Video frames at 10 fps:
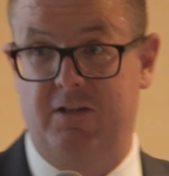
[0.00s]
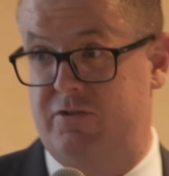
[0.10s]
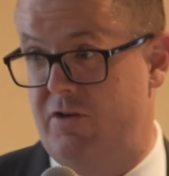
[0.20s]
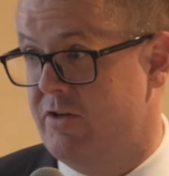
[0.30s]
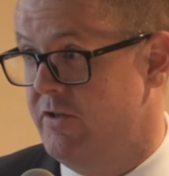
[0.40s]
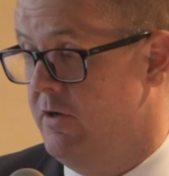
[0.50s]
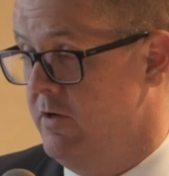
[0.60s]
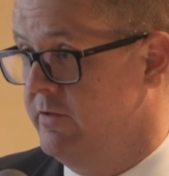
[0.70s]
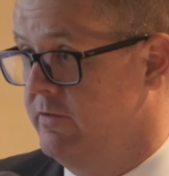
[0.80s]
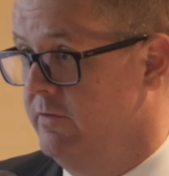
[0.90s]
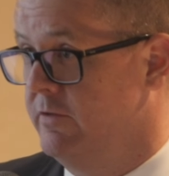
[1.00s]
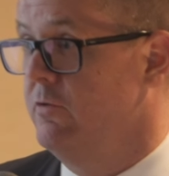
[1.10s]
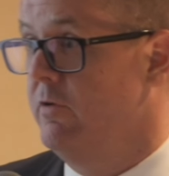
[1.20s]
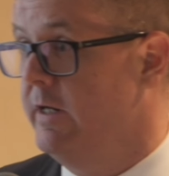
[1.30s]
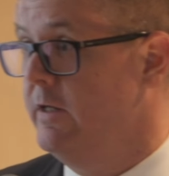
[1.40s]
construction cost
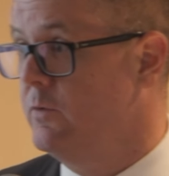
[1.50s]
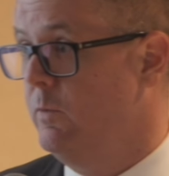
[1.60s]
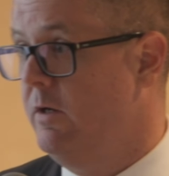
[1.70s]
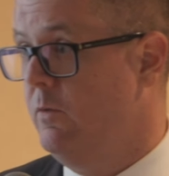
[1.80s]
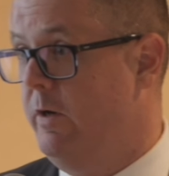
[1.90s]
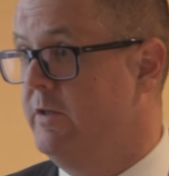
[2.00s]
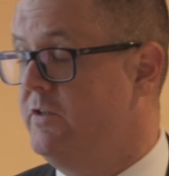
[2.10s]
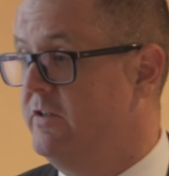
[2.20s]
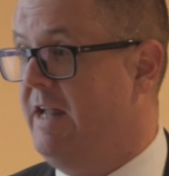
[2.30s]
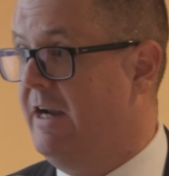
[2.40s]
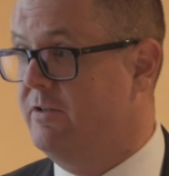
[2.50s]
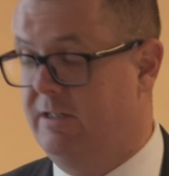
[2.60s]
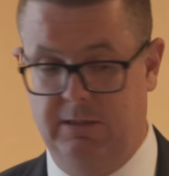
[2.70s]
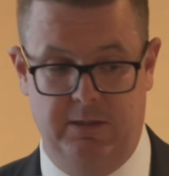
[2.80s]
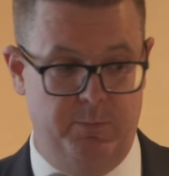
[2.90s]
story as well, where it's just
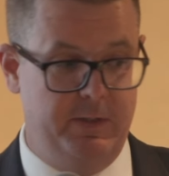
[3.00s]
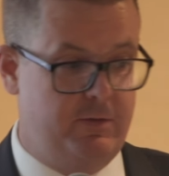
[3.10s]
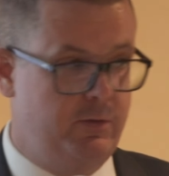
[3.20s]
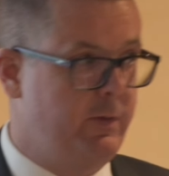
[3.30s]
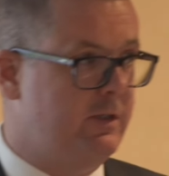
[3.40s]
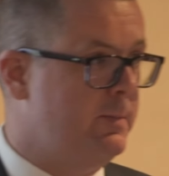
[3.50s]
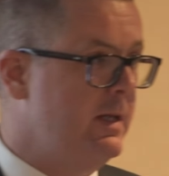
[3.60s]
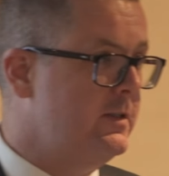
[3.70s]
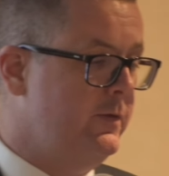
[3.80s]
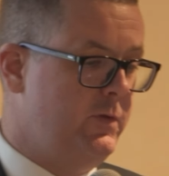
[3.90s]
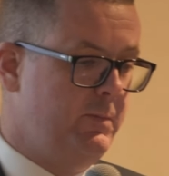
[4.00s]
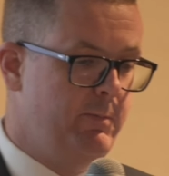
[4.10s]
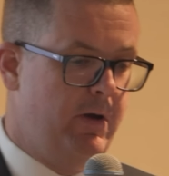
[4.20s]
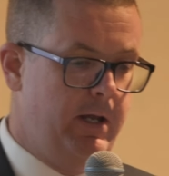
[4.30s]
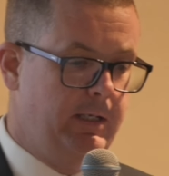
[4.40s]
actually a little bit too expensive to be
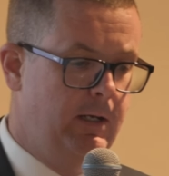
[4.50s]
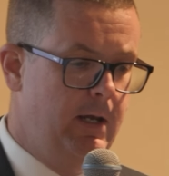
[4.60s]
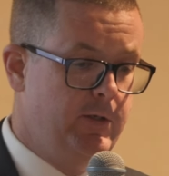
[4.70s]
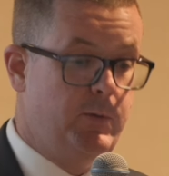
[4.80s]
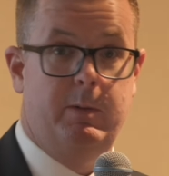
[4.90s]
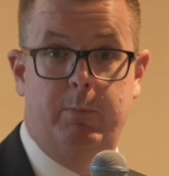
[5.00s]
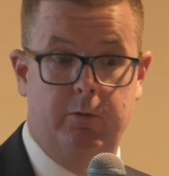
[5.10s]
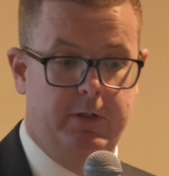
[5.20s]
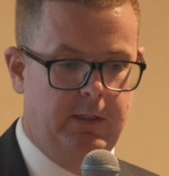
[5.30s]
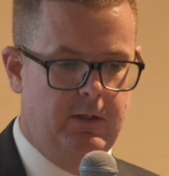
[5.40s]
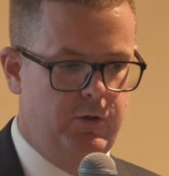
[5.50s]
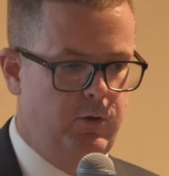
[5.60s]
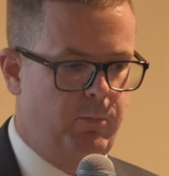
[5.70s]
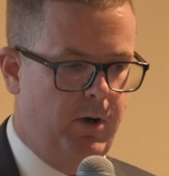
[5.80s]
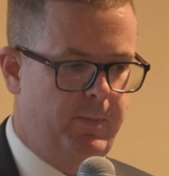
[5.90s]
building
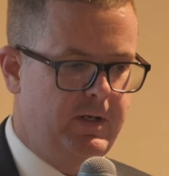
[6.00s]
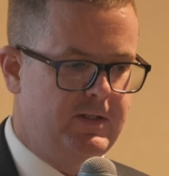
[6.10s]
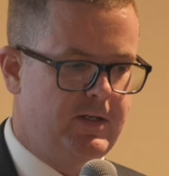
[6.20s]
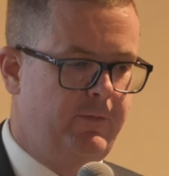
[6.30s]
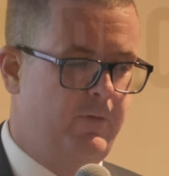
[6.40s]
new properties. So